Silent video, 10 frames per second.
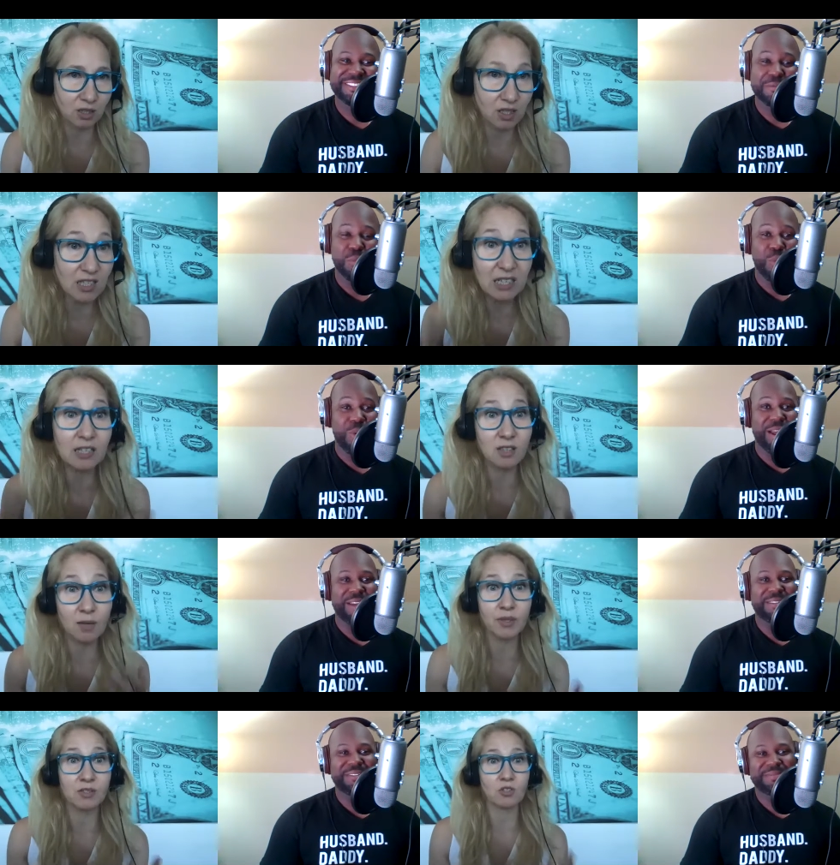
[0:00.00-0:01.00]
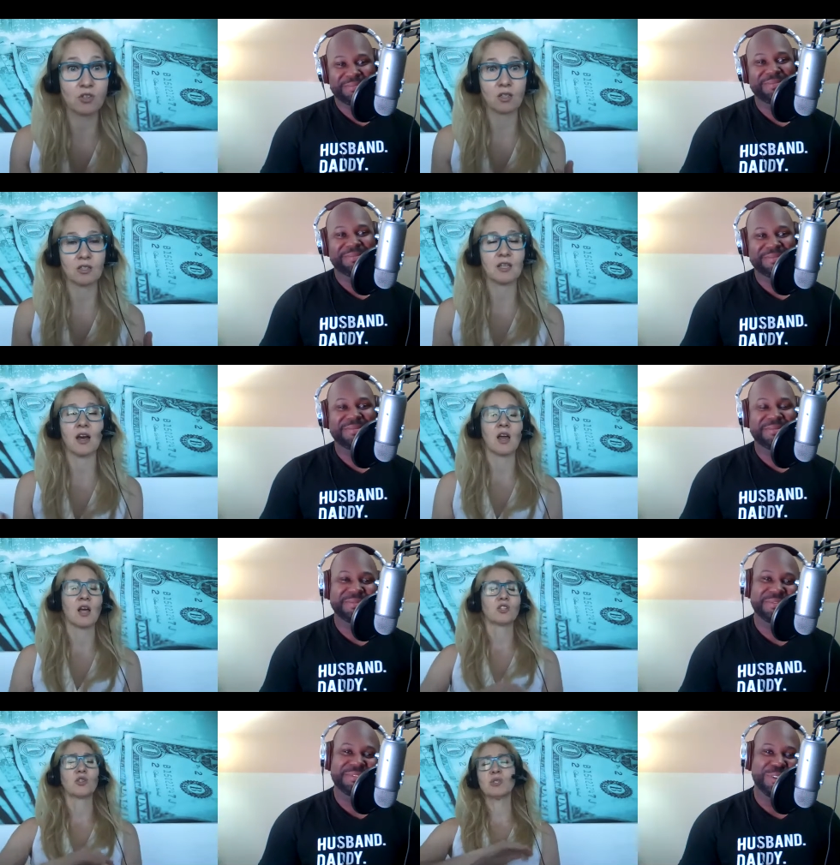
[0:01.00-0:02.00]
Speaker 1: eating oh, wow. 10 pounds of chocolate yeah
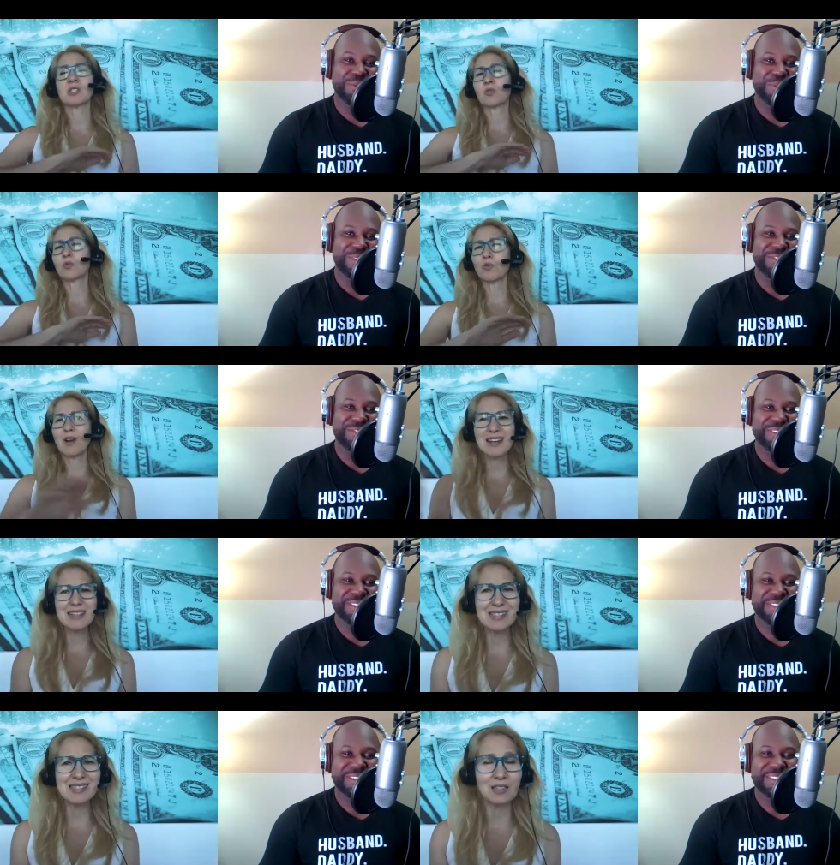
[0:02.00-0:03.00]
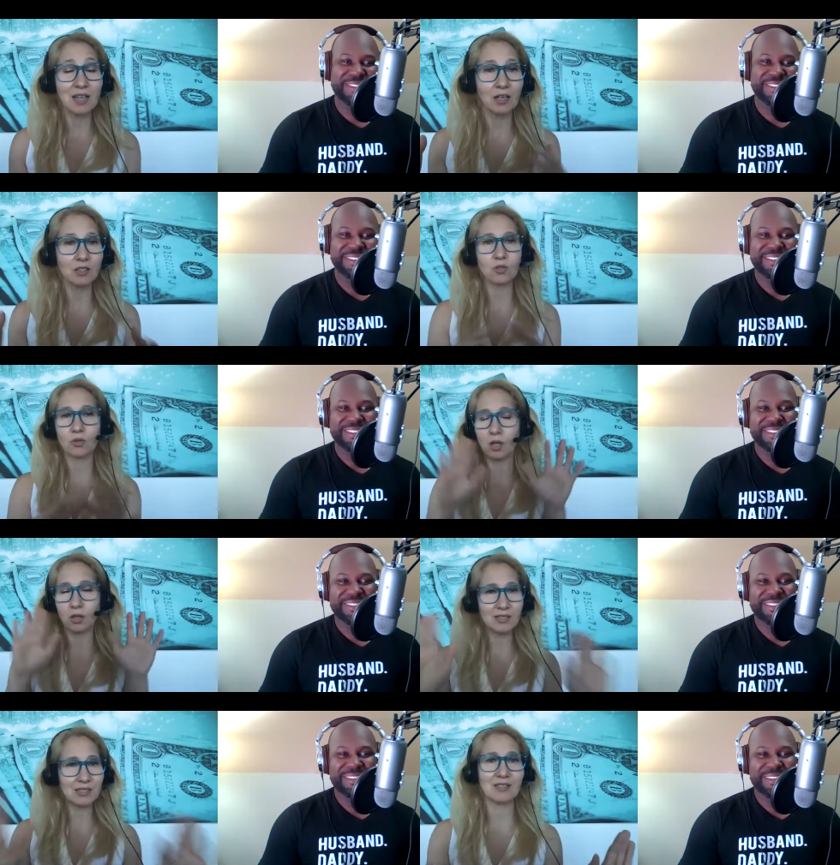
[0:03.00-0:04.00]
so it's crazy yeah so
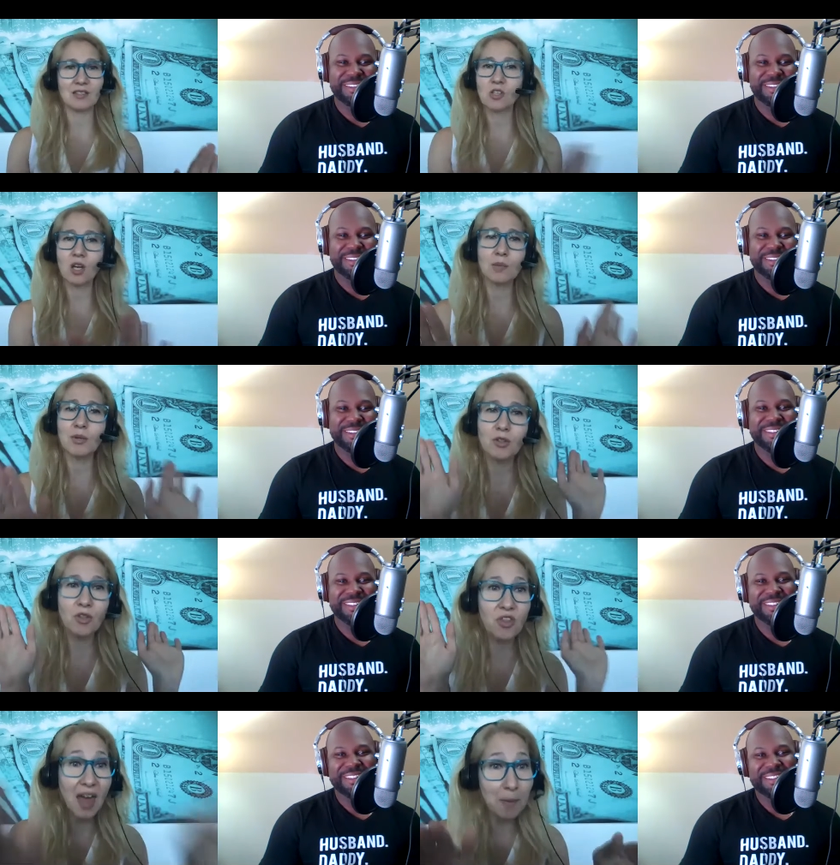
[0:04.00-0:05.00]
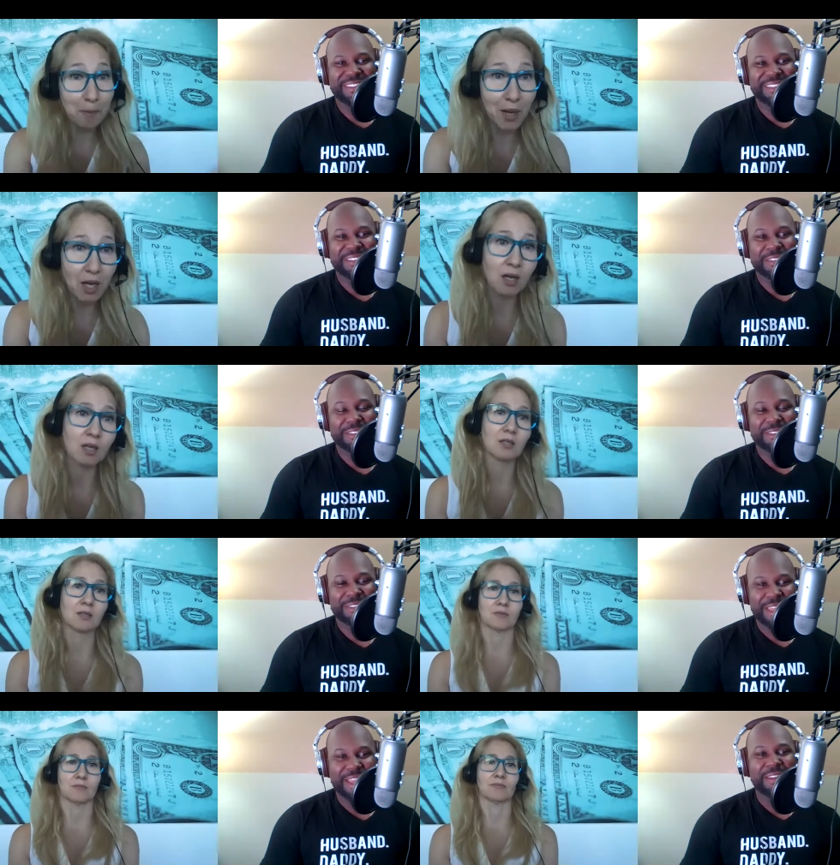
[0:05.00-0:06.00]
listen it's all about them
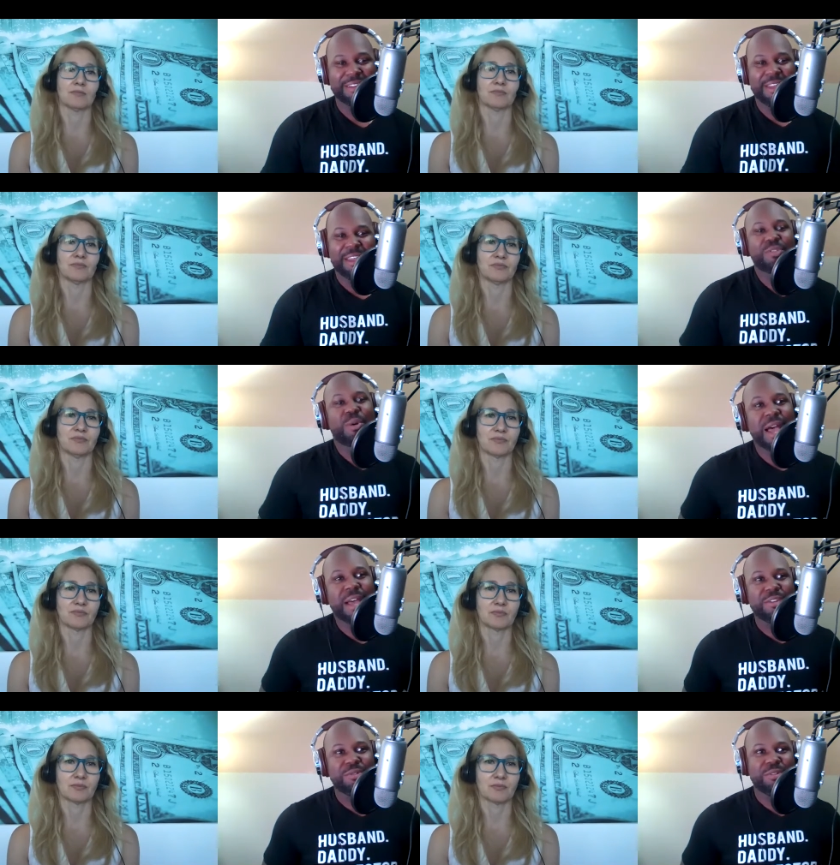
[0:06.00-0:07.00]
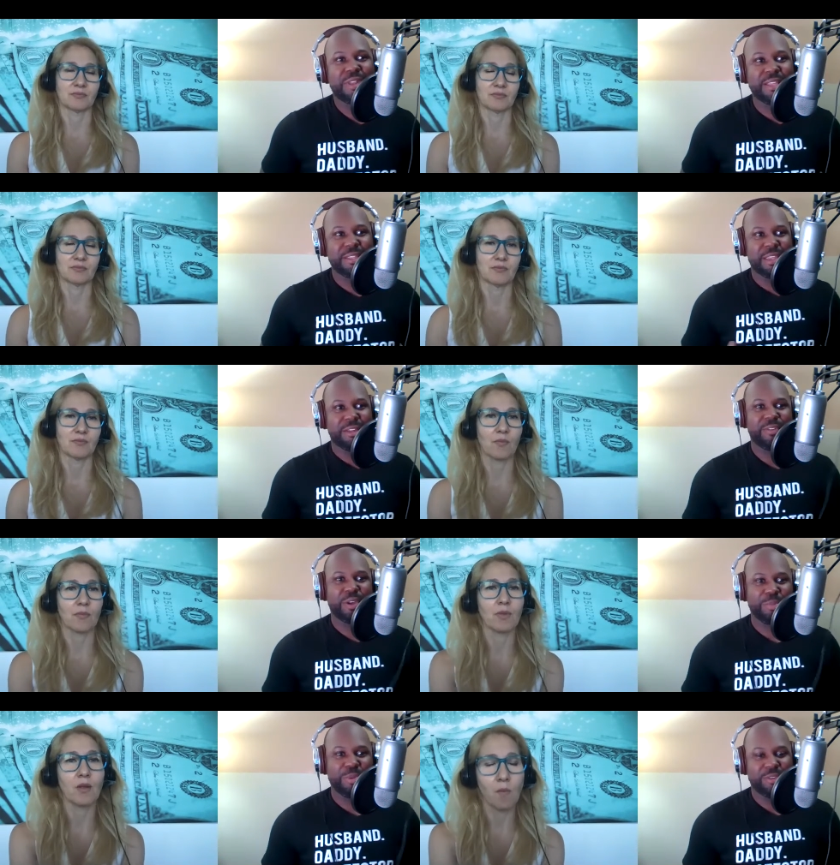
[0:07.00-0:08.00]
Speaker 2: yeah so how do you do that in an
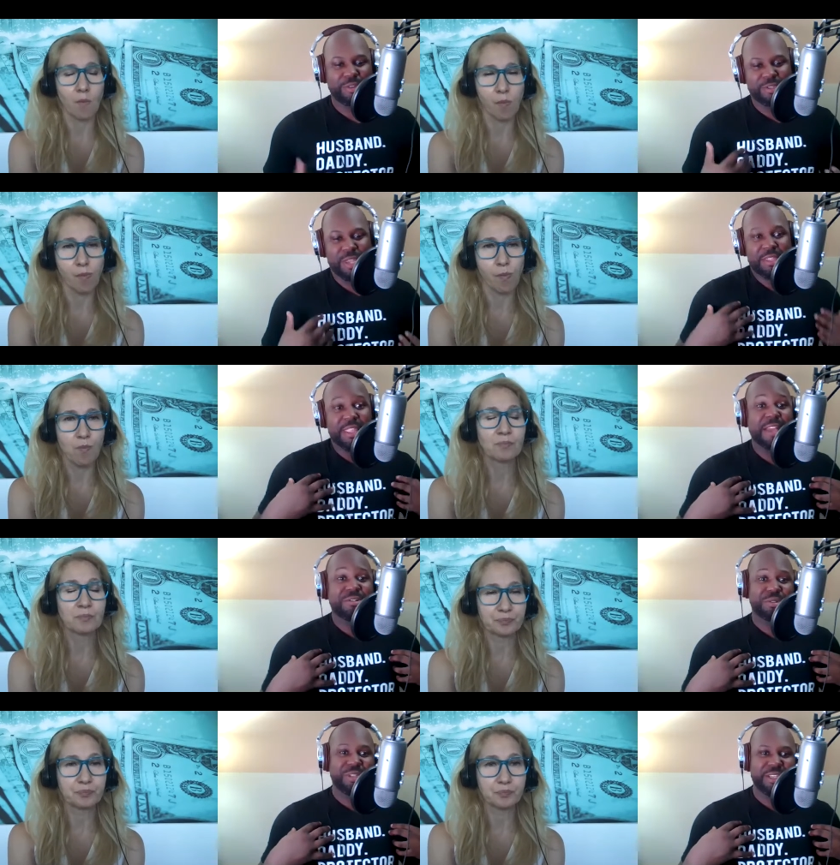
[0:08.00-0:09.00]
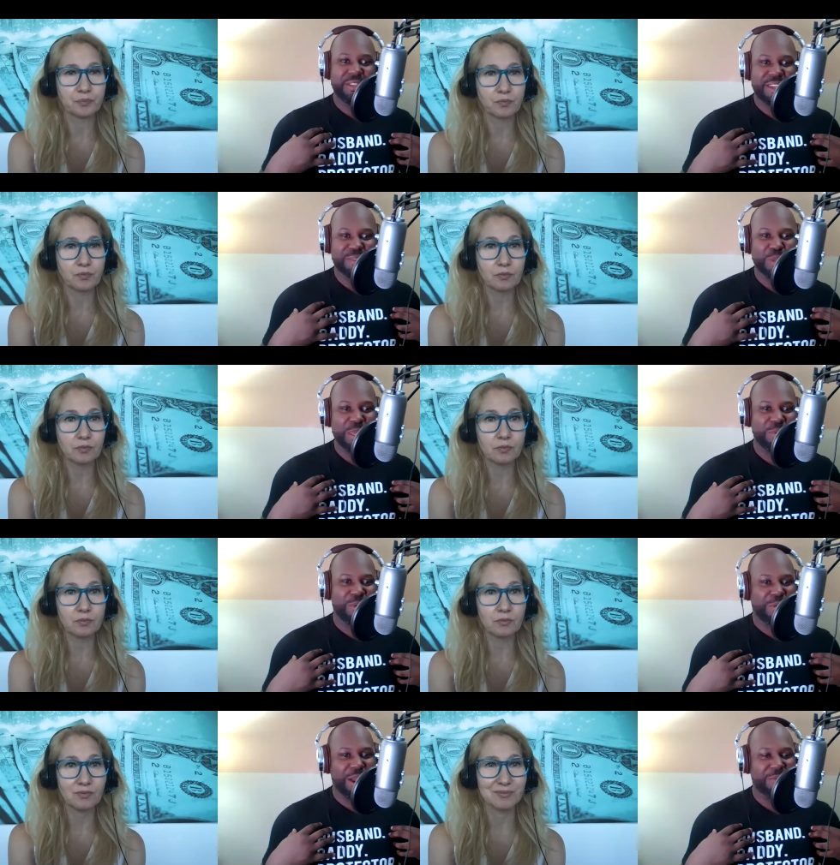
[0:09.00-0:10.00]
elevator pitch because naturally as
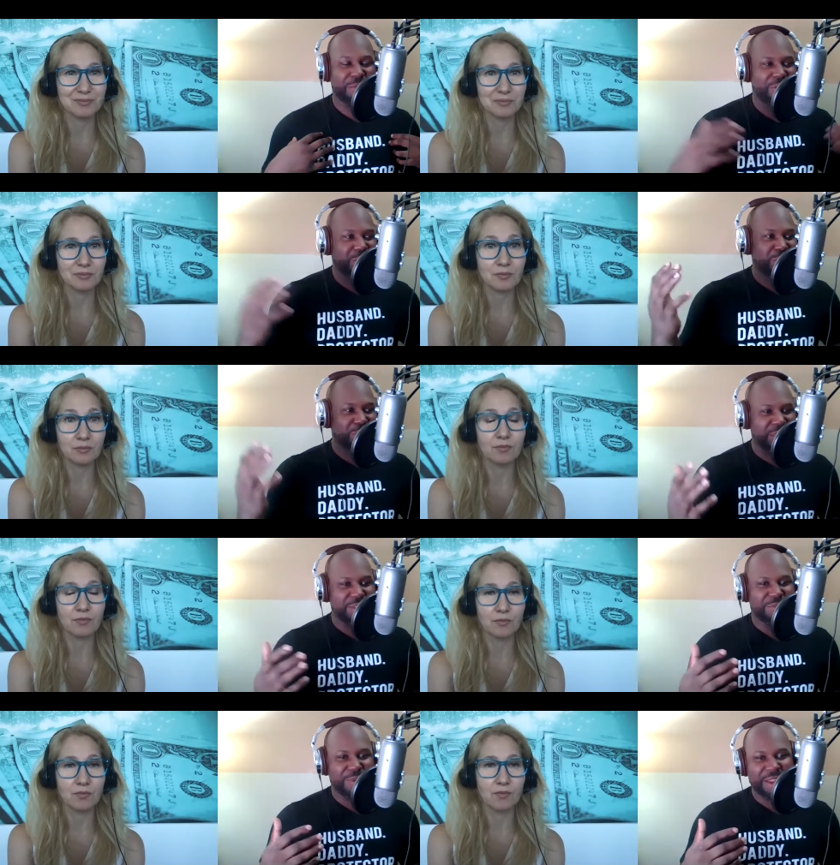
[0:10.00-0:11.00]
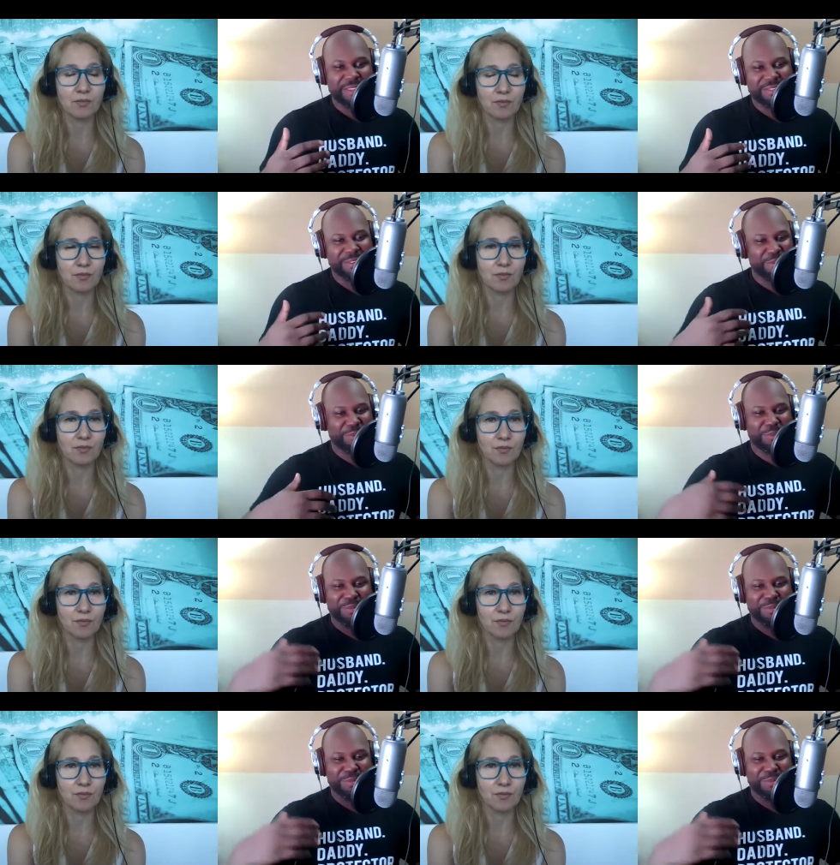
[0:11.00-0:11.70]
people right we're human beings right so